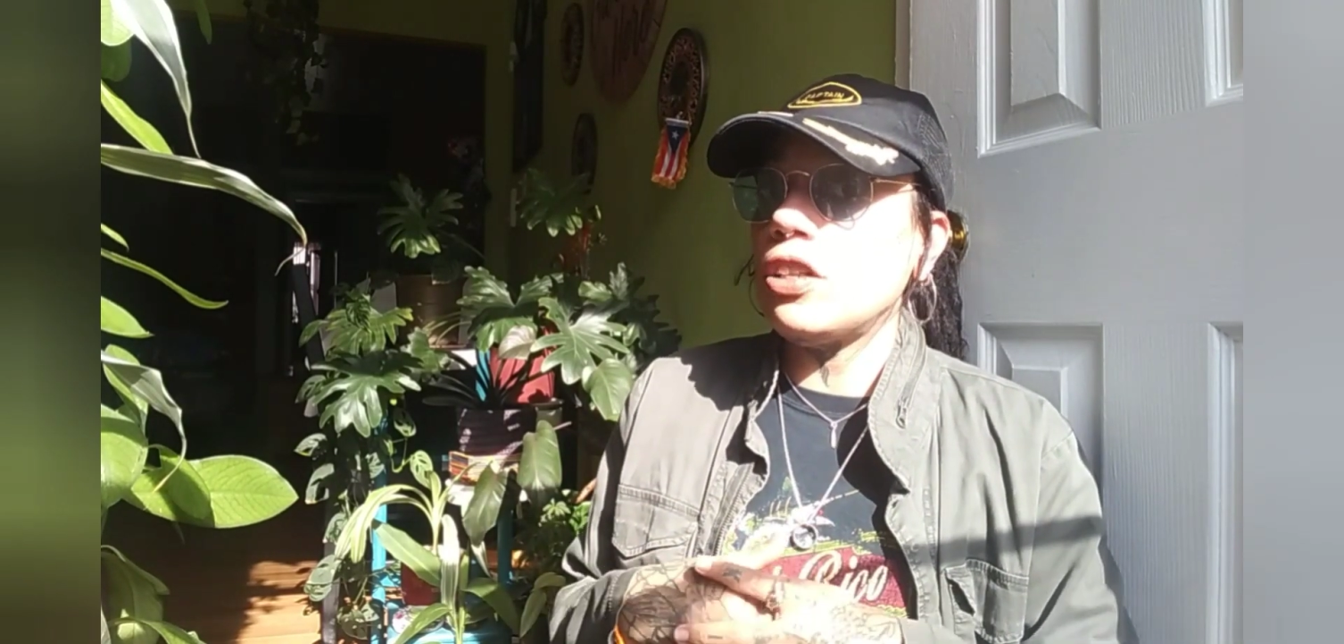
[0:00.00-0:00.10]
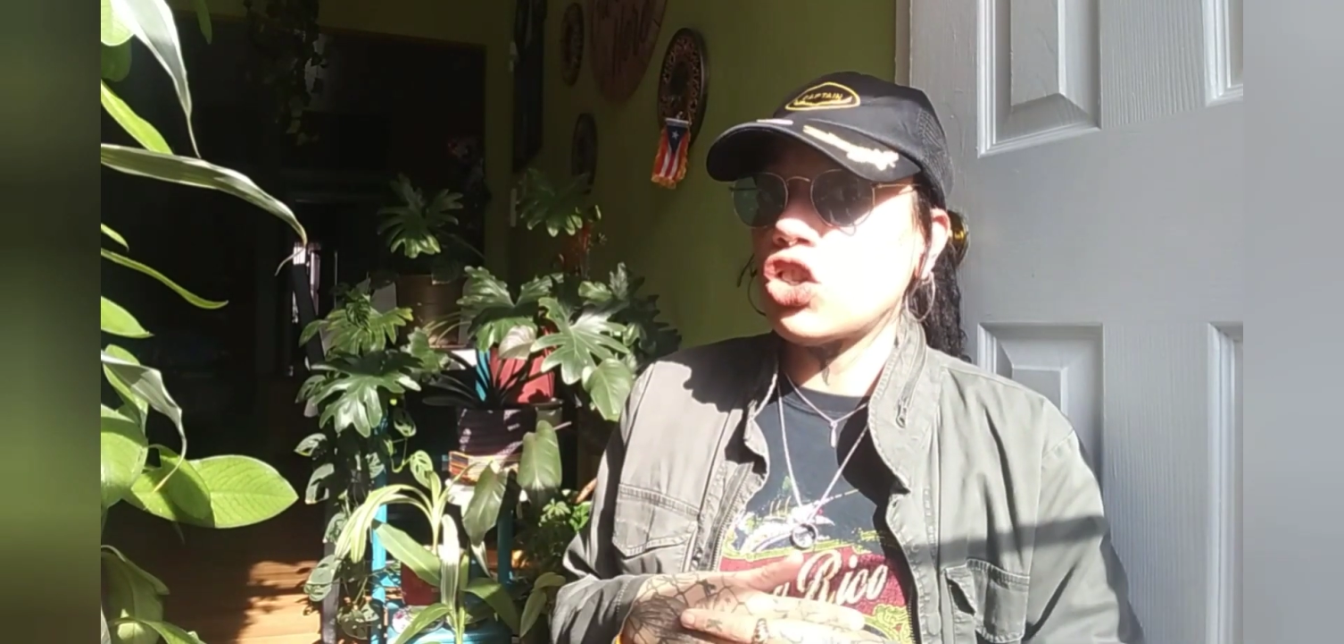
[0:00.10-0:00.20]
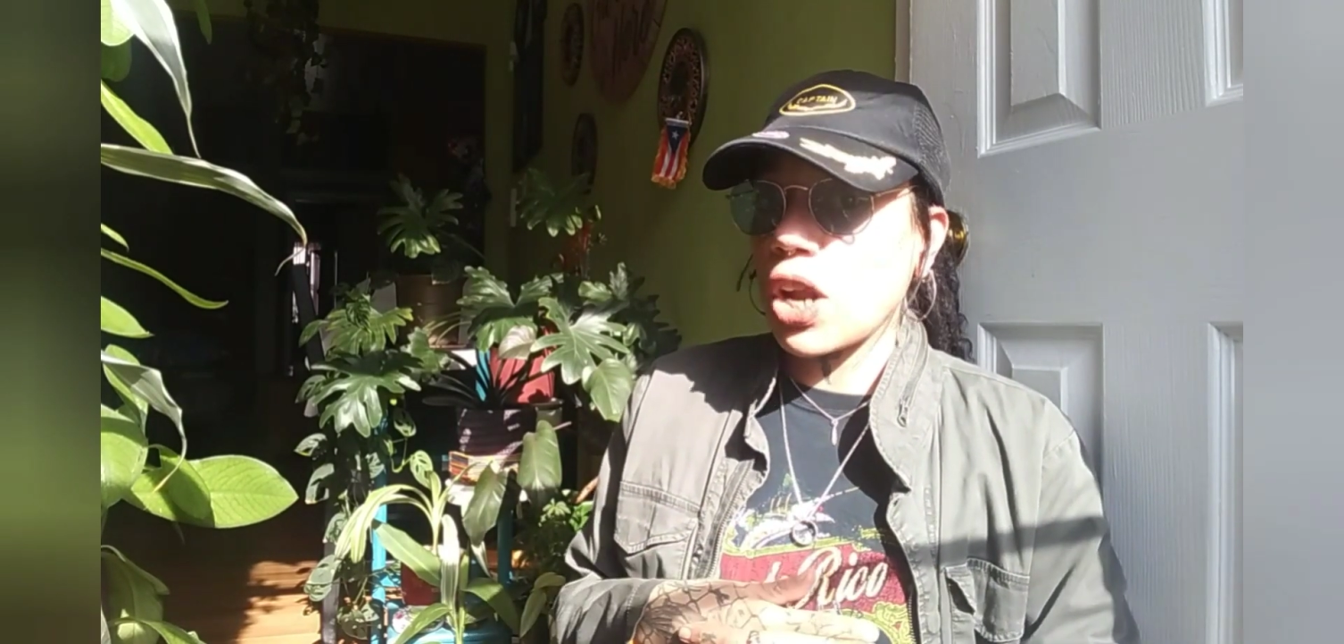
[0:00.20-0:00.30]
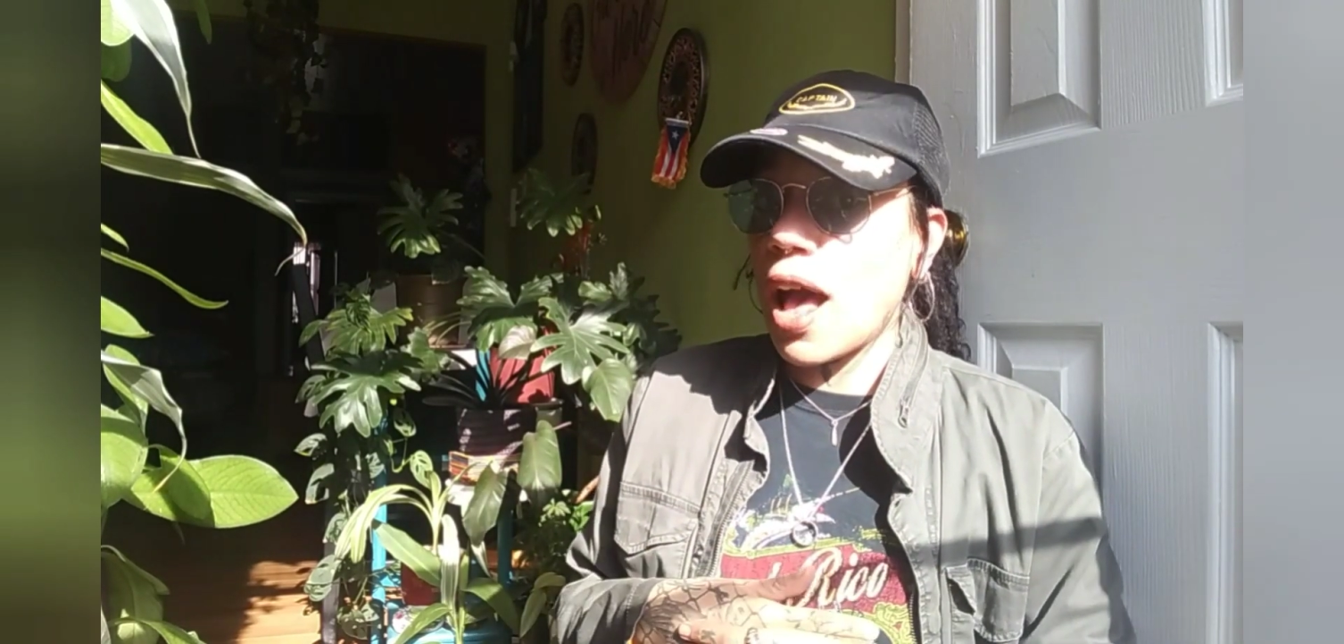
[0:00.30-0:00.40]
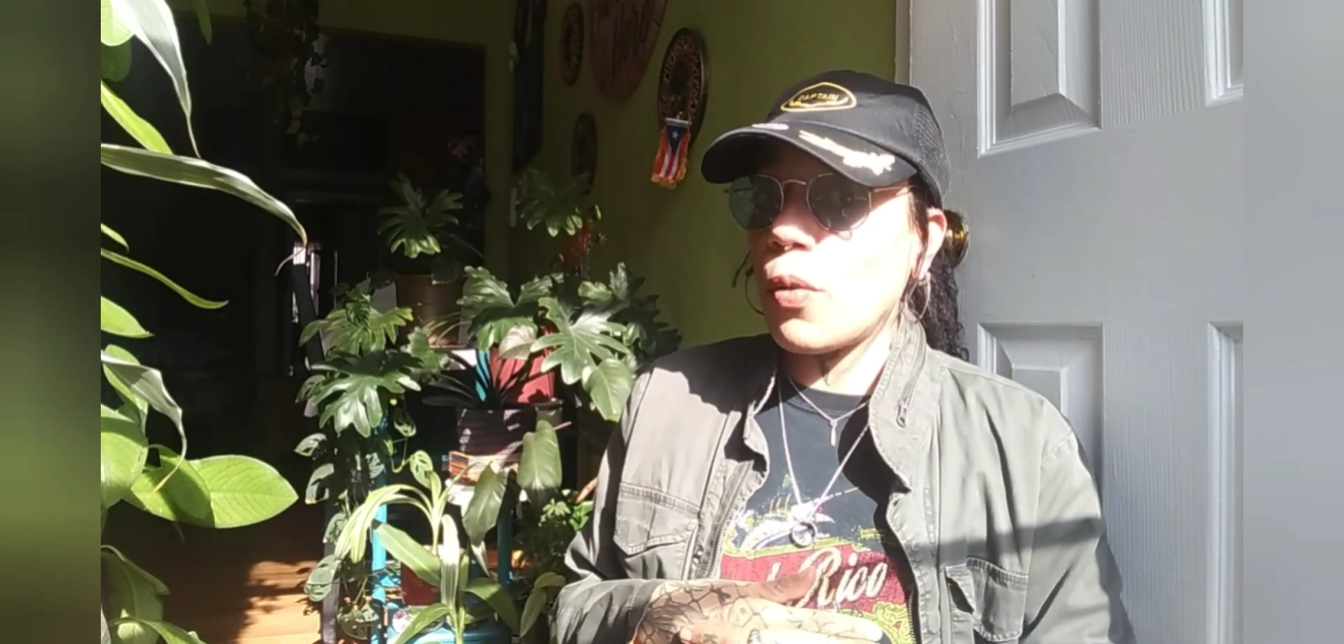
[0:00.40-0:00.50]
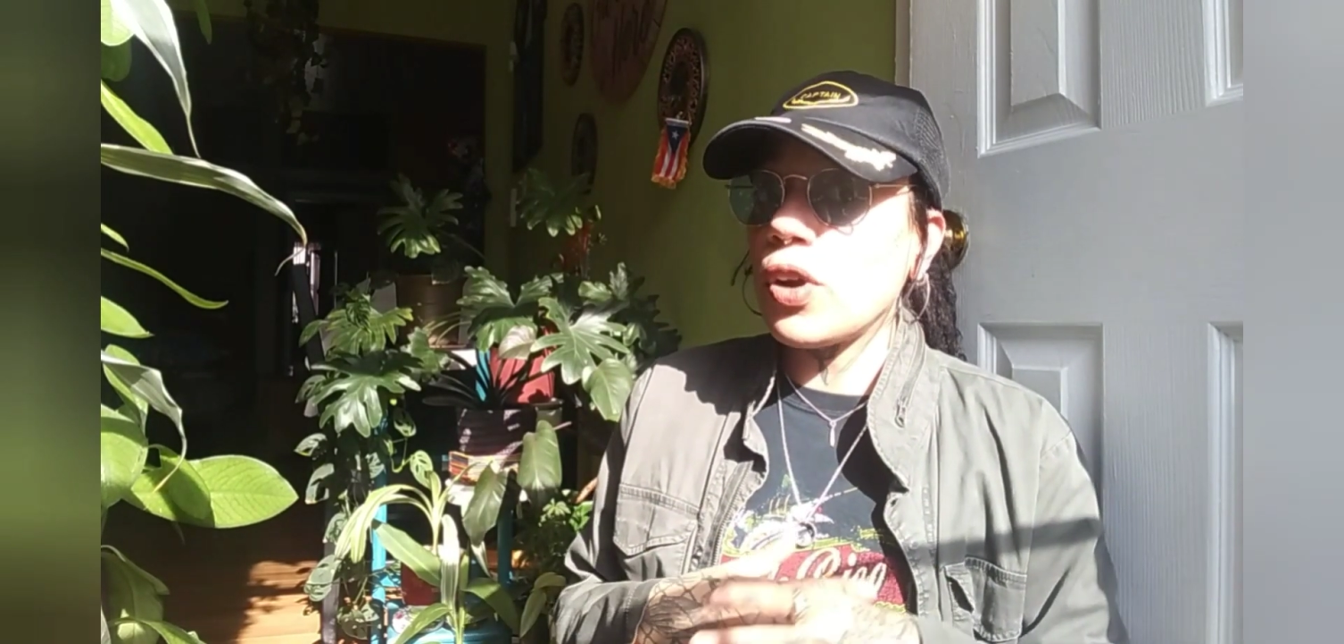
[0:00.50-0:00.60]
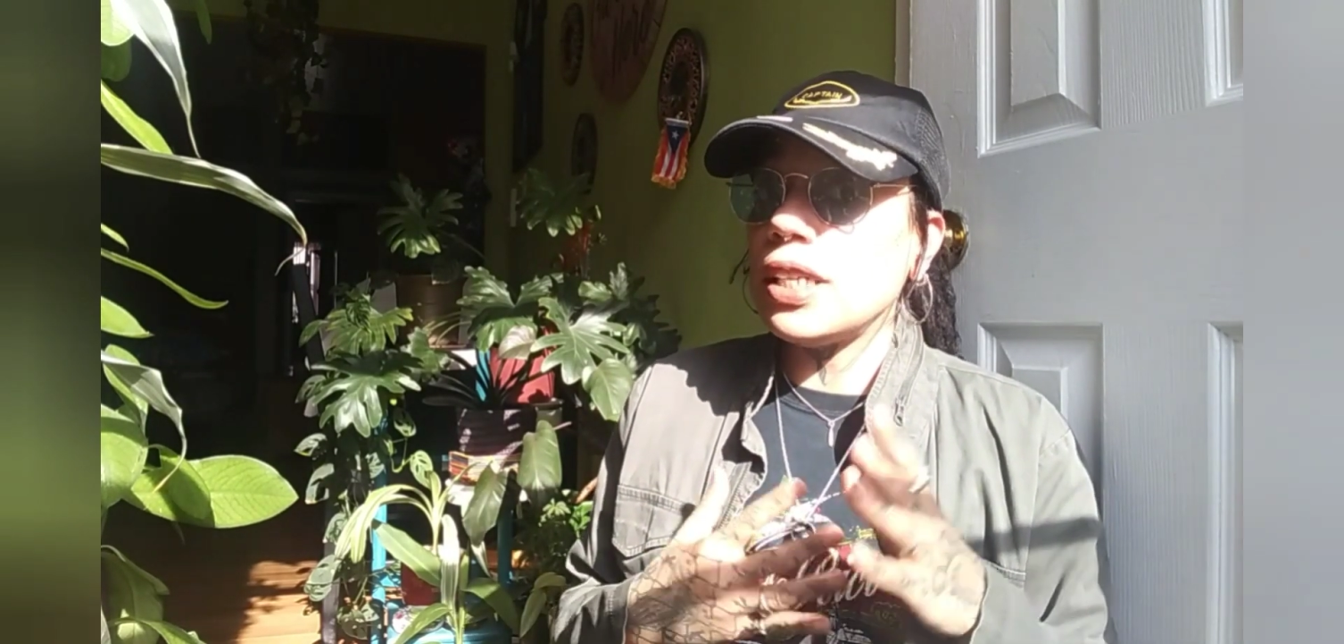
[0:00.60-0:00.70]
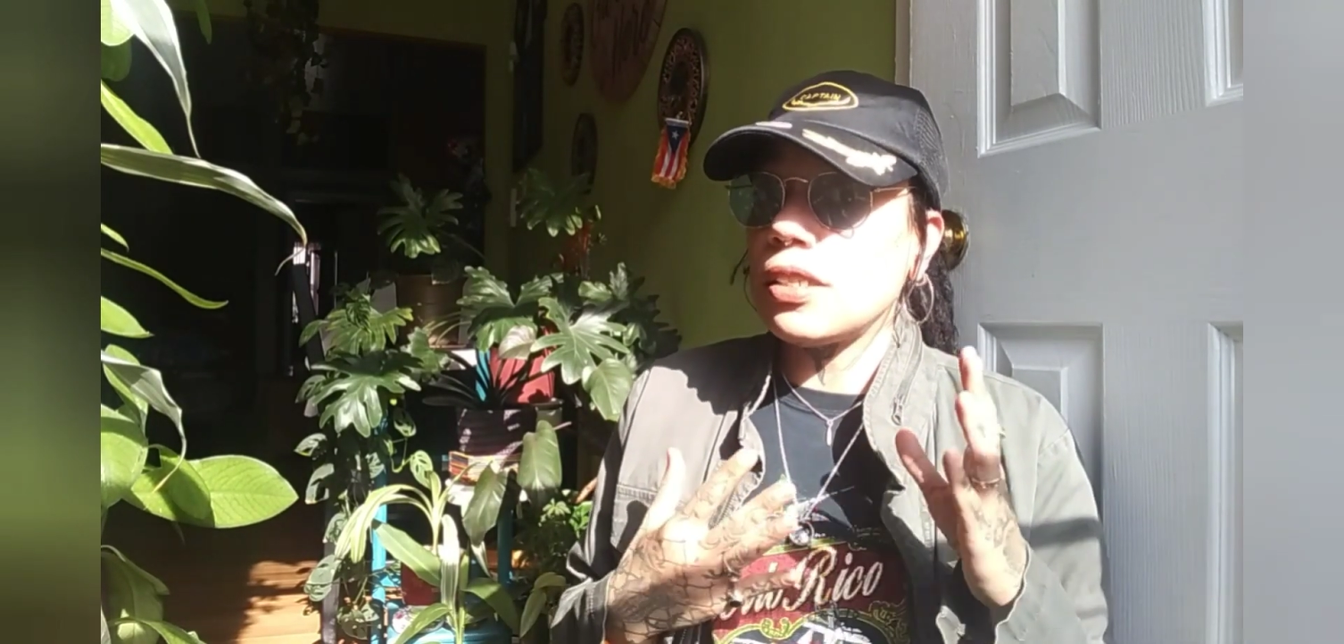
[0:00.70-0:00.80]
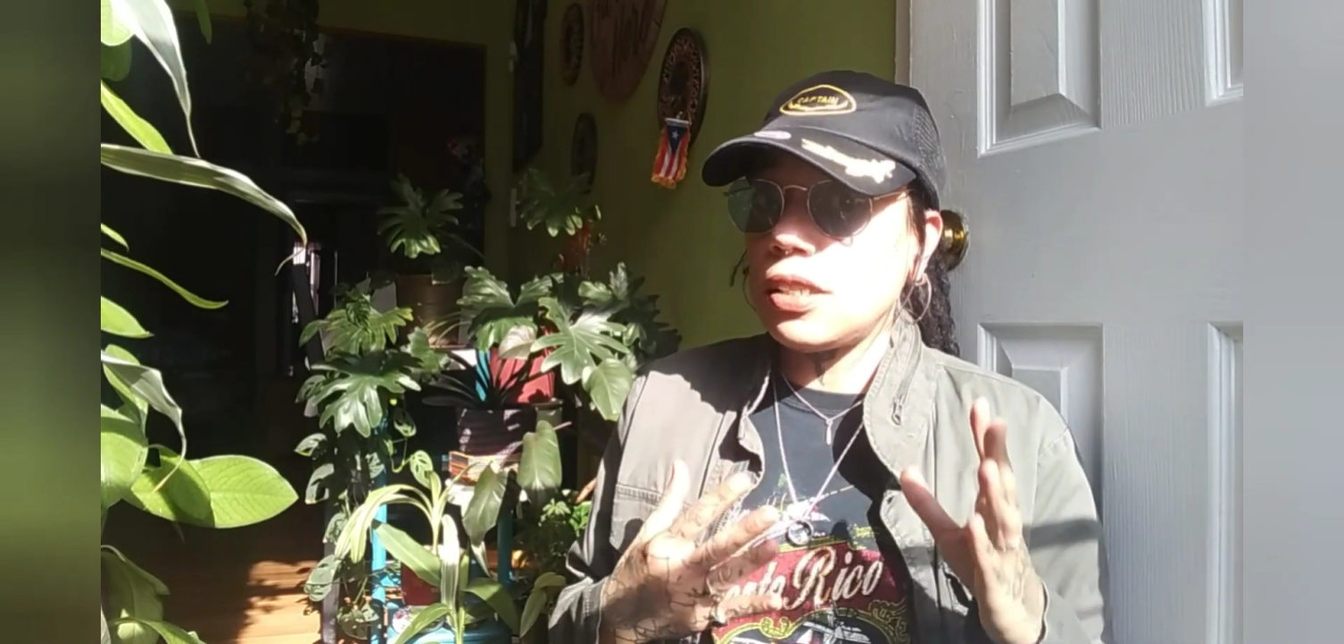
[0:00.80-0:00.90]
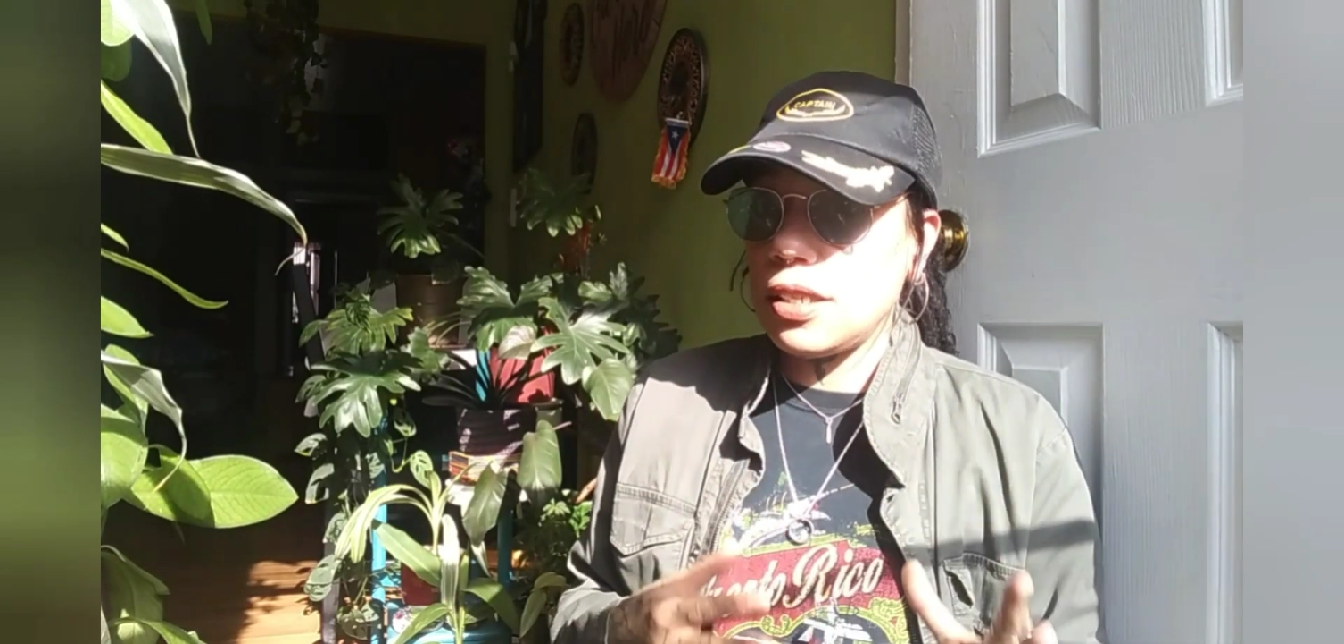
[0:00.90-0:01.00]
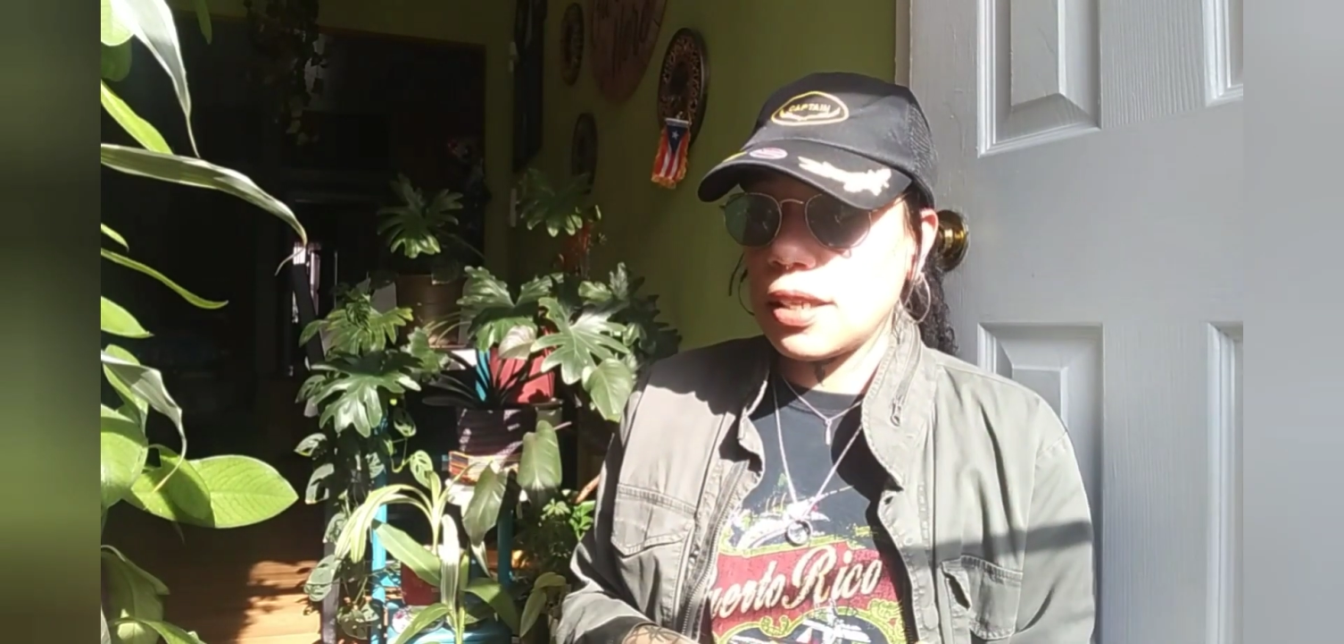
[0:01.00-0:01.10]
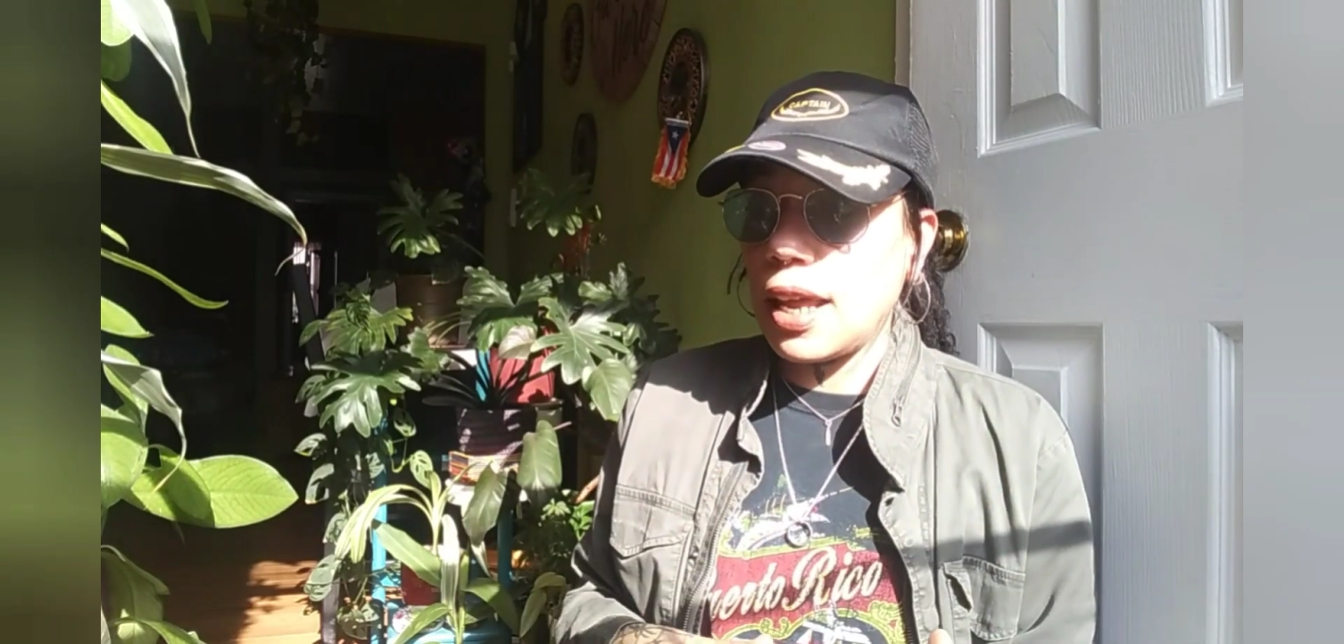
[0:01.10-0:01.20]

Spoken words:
shower in season